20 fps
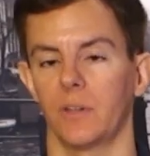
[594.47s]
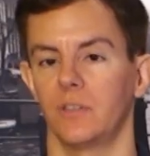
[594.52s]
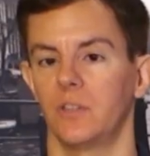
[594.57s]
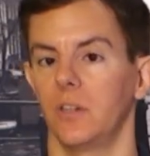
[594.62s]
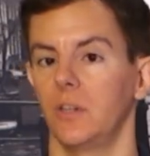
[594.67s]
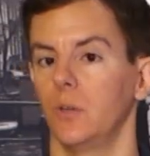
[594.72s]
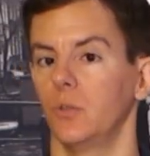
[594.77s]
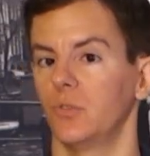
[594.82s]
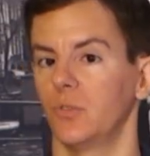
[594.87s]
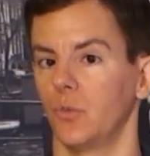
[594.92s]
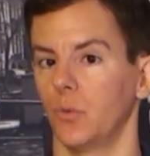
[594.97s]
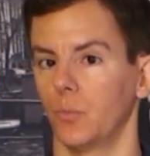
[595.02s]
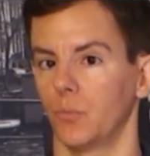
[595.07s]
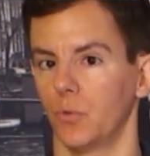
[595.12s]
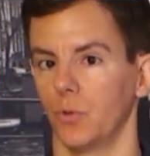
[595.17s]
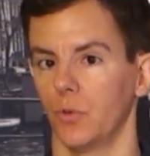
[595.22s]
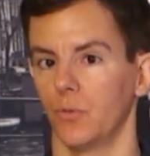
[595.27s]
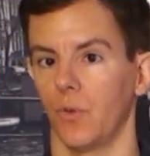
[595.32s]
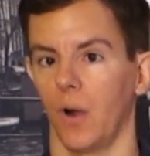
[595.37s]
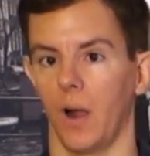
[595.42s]
continues to
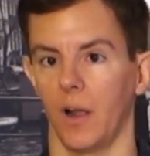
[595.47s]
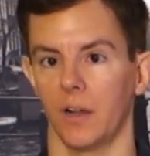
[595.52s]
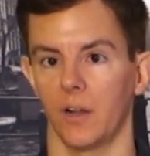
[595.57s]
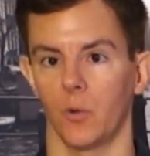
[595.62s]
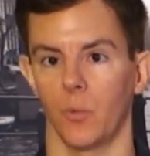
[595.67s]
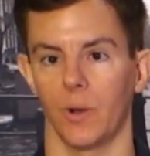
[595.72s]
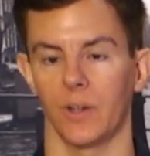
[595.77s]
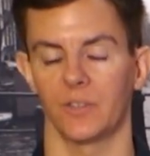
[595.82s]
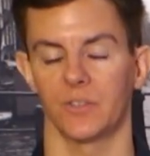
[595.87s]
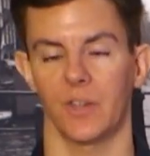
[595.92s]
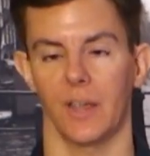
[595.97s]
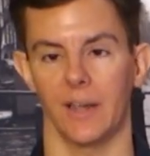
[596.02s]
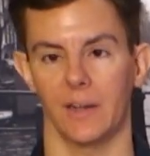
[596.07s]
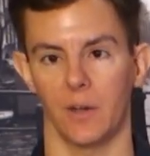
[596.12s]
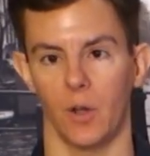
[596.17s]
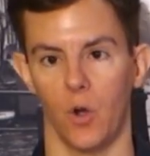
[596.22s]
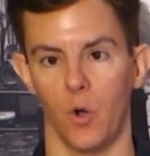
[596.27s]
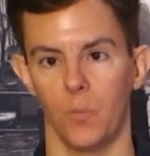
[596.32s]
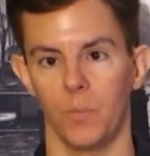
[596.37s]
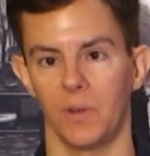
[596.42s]
improve iOS and
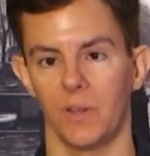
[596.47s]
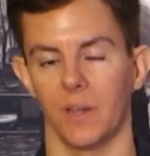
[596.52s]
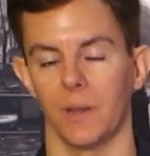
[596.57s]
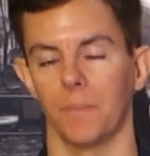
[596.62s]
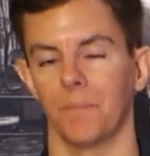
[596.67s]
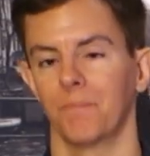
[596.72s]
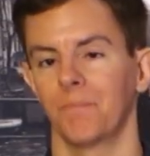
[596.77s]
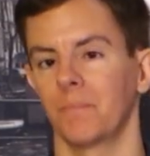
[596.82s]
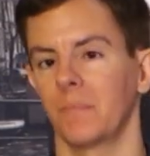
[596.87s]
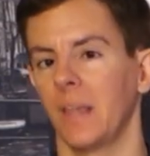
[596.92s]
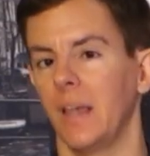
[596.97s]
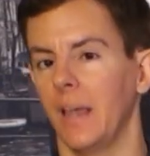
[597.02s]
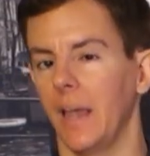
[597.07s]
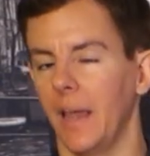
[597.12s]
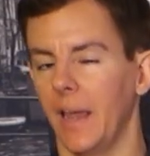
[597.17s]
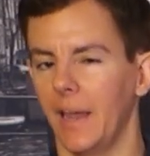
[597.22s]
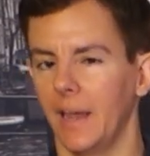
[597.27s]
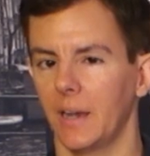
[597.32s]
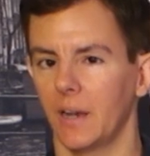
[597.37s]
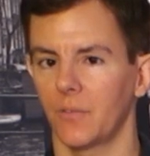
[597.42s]
HomeKit.
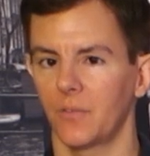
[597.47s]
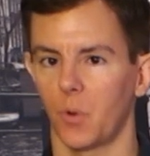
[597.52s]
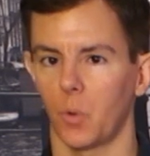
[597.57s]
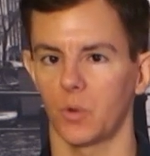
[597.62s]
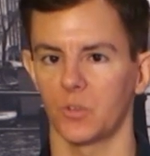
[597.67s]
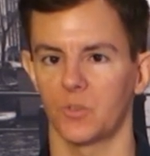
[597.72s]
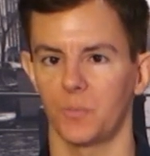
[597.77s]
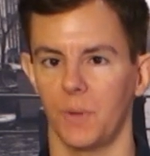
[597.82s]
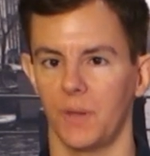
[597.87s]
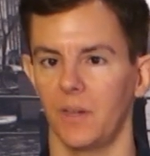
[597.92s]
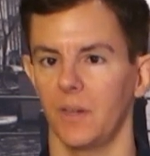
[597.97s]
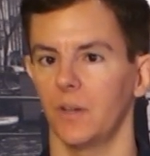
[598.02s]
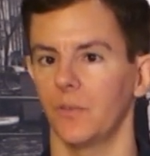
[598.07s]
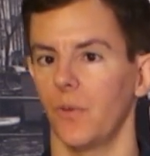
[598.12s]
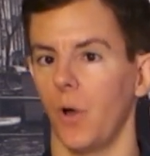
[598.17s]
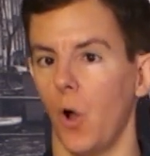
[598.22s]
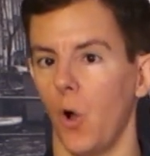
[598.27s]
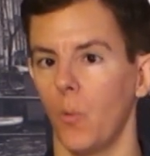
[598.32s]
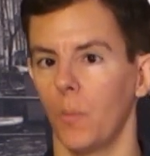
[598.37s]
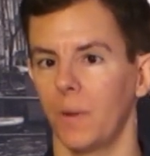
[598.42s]
And of course, speaking of
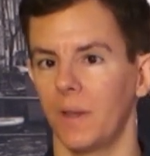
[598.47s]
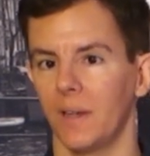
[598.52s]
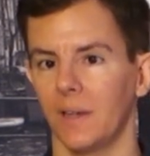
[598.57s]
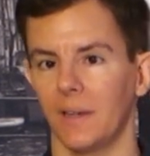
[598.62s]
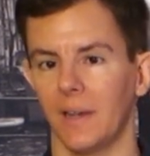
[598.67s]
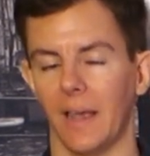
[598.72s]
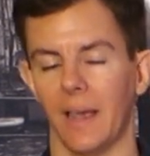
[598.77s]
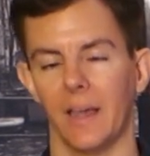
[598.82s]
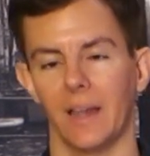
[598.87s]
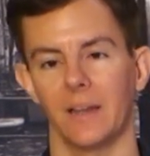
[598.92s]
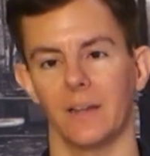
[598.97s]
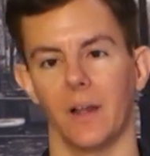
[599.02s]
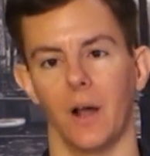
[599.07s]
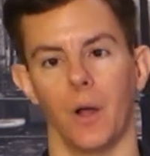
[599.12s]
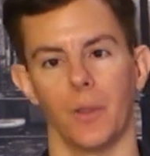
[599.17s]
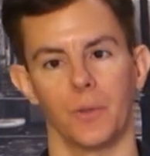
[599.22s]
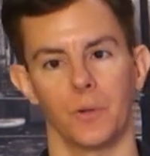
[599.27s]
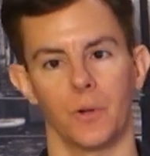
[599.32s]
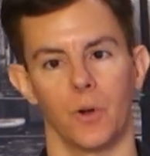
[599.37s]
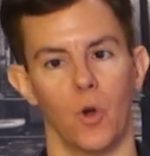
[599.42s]
HomeKit and
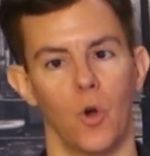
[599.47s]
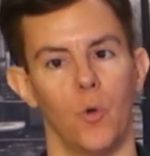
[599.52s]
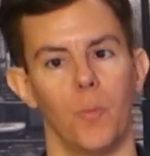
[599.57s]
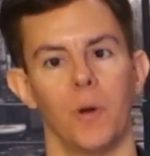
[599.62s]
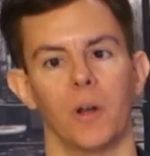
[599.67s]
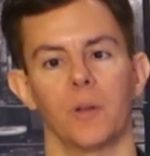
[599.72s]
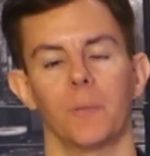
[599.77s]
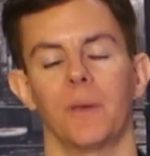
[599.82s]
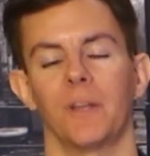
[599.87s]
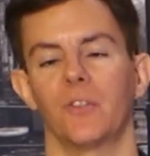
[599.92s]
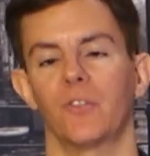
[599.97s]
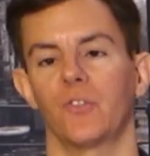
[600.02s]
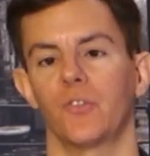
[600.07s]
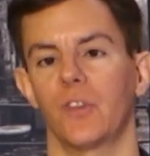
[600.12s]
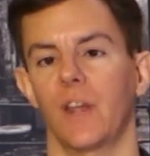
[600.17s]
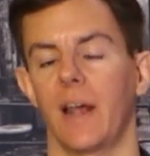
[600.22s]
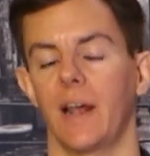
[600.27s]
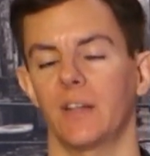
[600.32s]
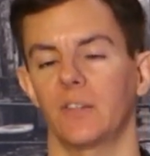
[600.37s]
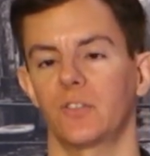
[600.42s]
other home automation
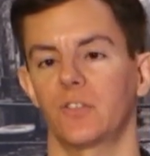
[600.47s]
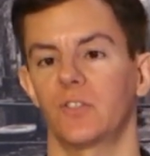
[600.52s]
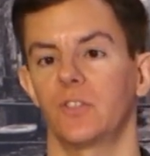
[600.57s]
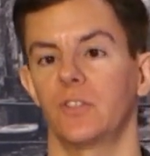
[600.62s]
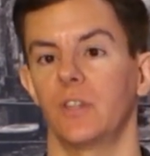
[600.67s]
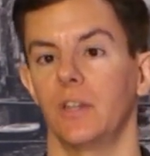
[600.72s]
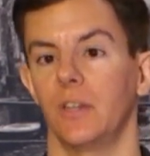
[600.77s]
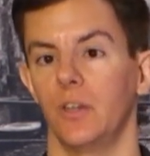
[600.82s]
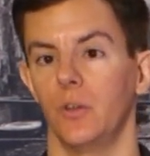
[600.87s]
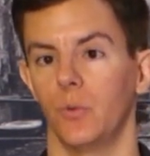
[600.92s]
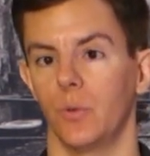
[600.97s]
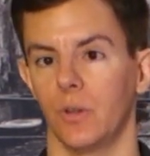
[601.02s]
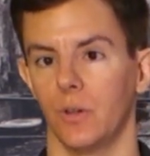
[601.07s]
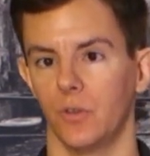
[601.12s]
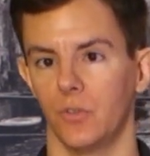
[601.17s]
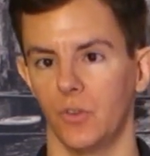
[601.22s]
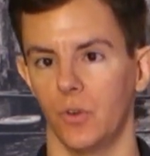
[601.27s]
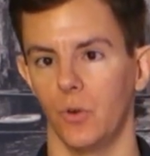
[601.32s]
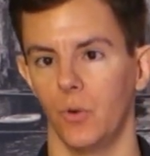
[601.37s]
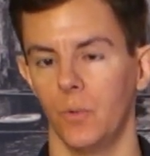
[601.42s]
tasks that you can
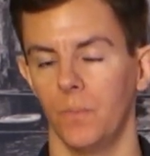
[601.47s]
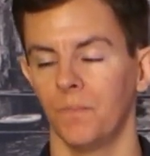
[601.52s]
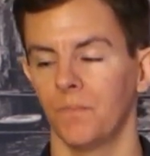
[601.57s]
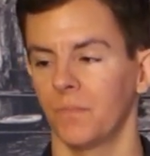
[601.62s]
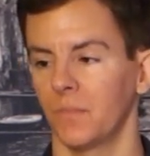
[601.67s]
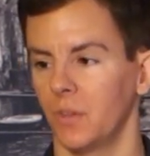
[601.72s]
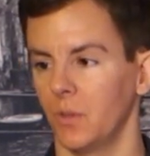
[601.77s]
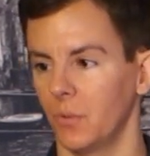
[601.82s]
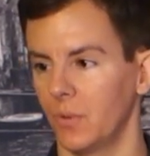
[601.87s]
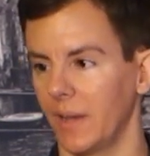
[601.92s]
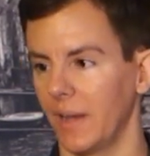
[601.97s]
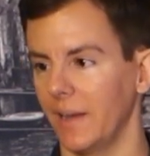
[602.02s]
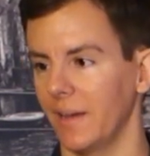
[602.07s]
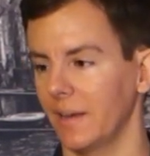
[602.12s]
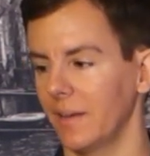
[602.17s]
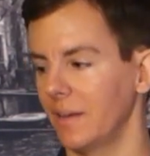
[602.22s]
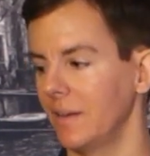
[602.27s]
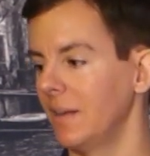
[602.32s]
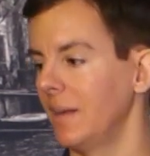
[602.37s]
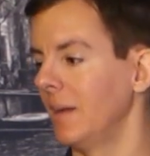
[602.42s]
do, you
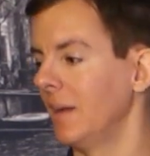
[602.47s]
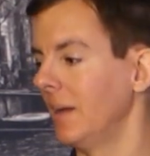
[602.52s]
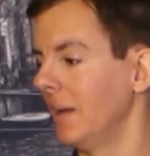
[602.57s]
can.